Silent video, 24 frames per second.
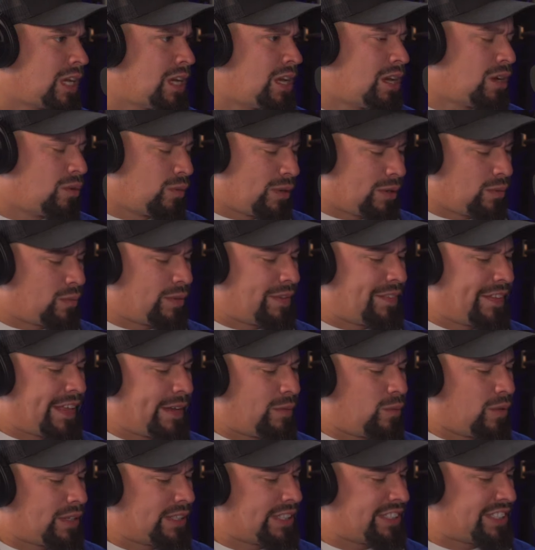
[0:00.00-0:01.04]
When they
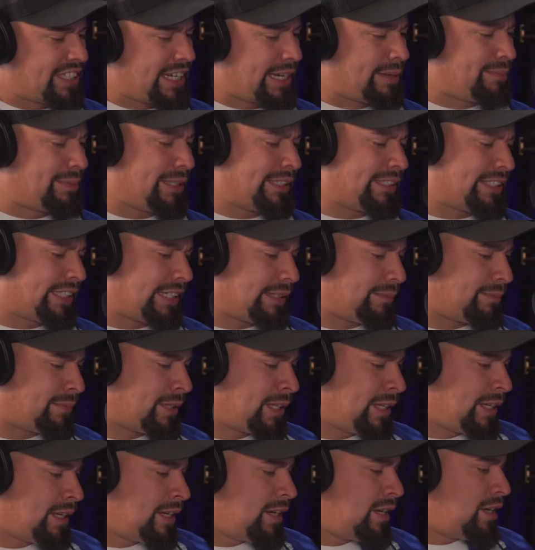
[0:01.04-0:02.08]
won the championship,
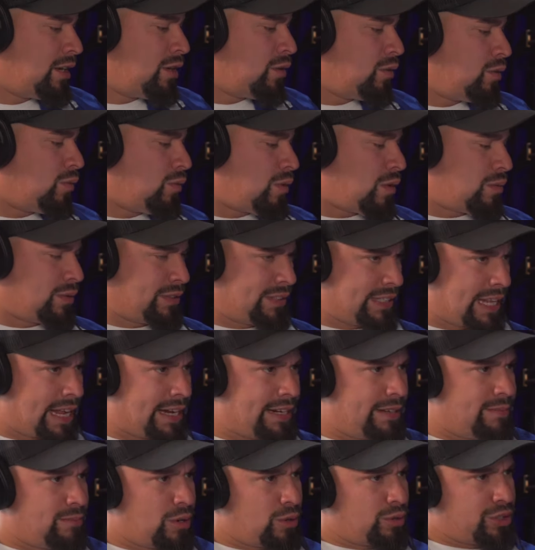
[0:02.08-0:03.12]
what was that
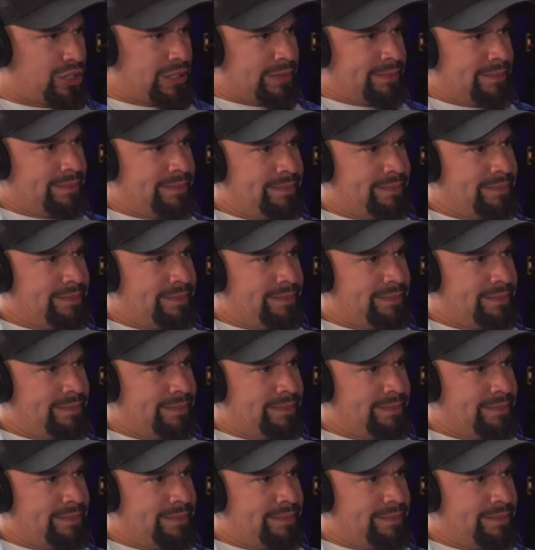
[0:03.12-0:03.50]
emotion?